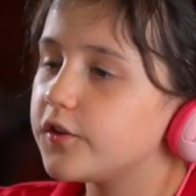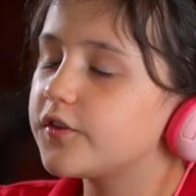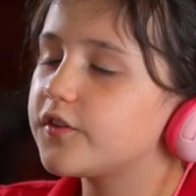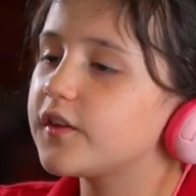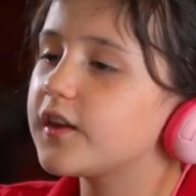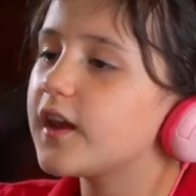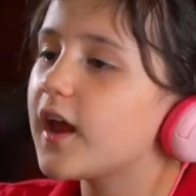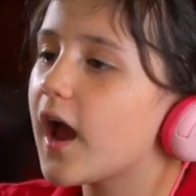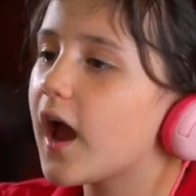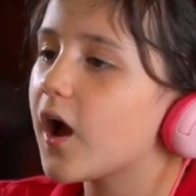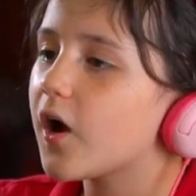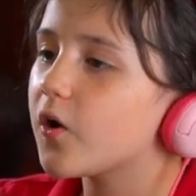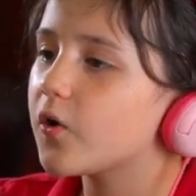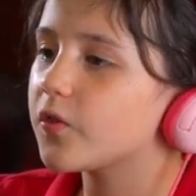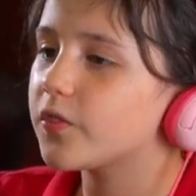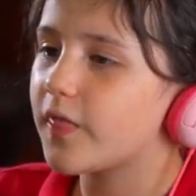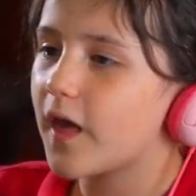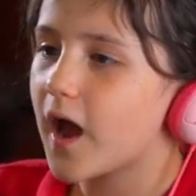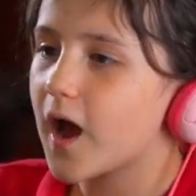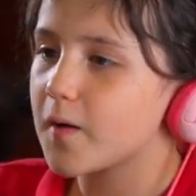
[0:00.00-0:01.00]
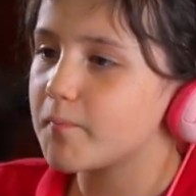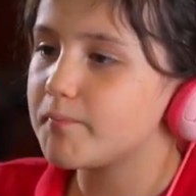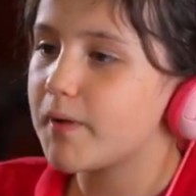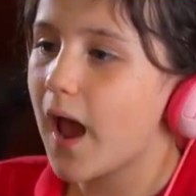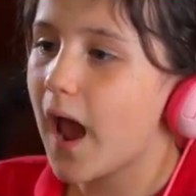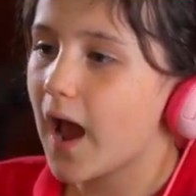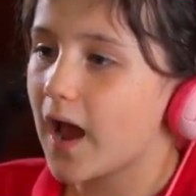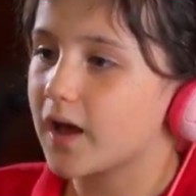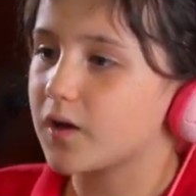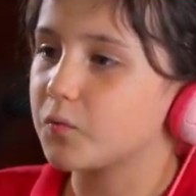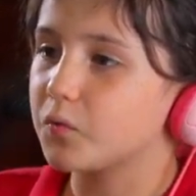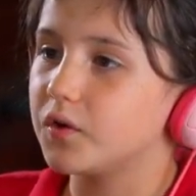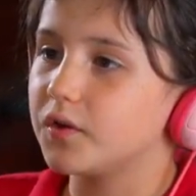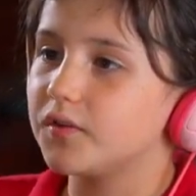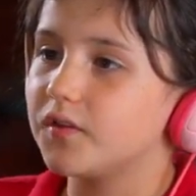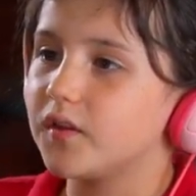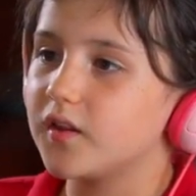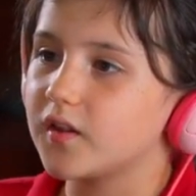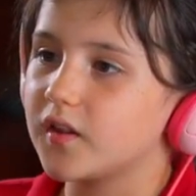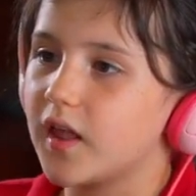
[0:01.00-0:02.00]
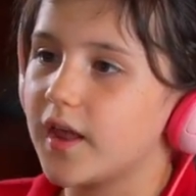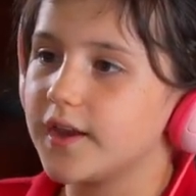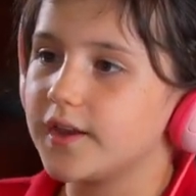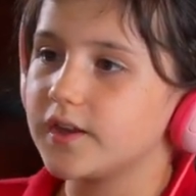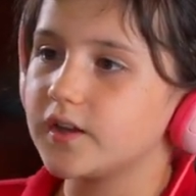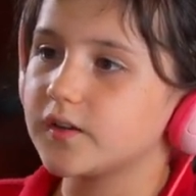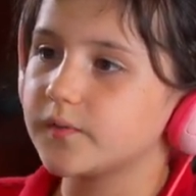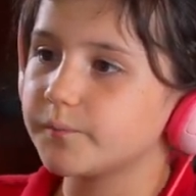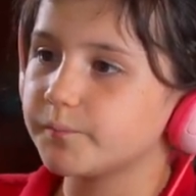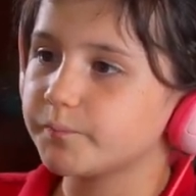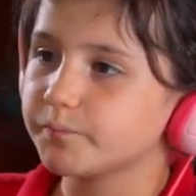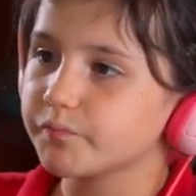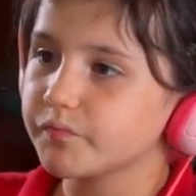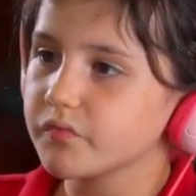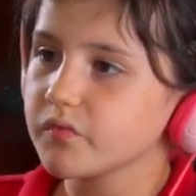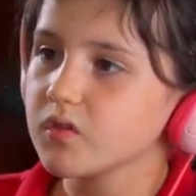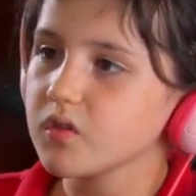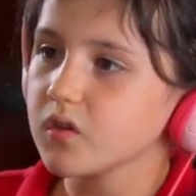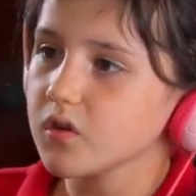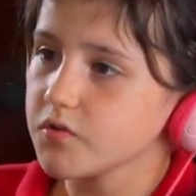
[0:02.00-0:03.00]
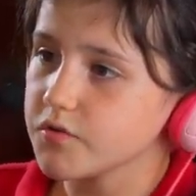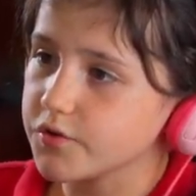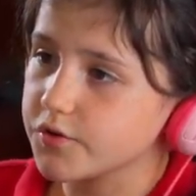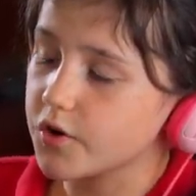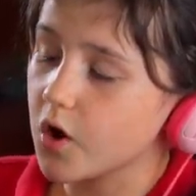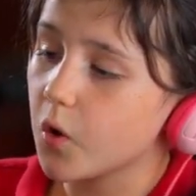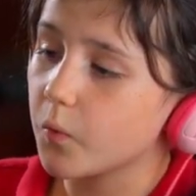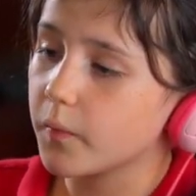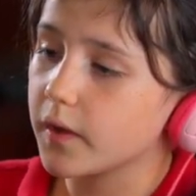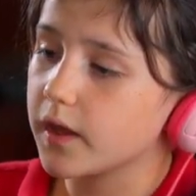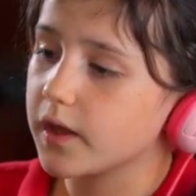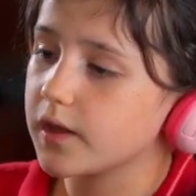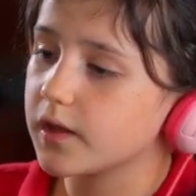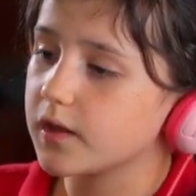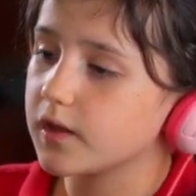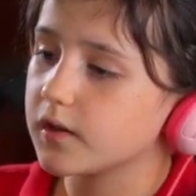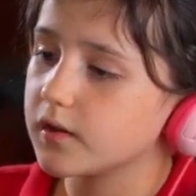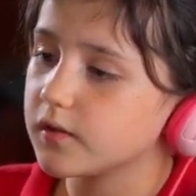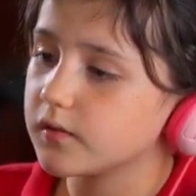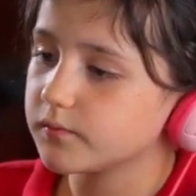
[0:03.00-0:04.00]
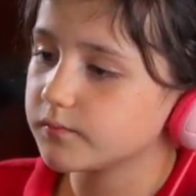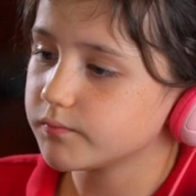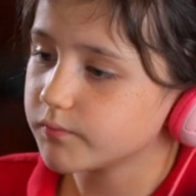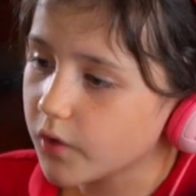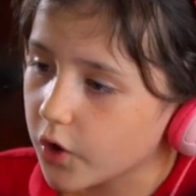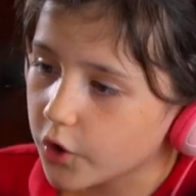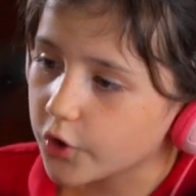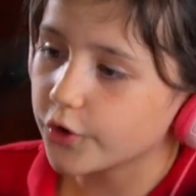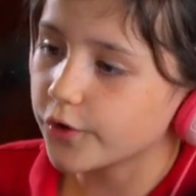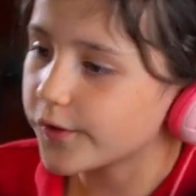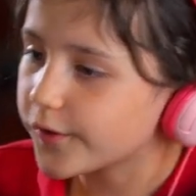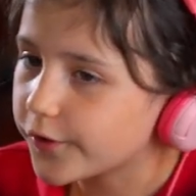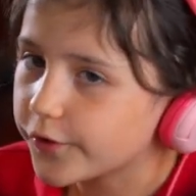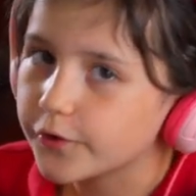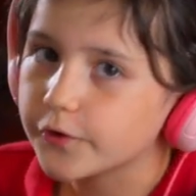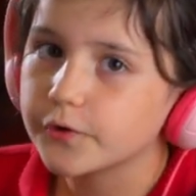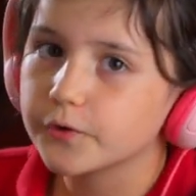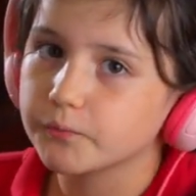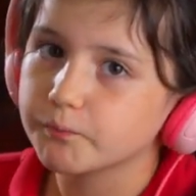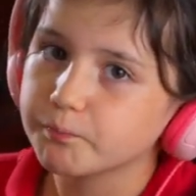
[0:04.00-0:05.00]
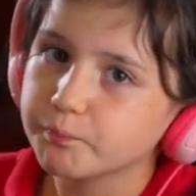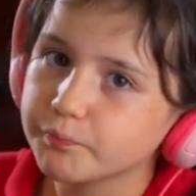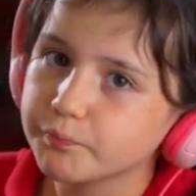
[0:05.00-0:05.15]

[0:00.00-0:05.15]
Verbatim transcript: You see how that pad wasn't like going earlier,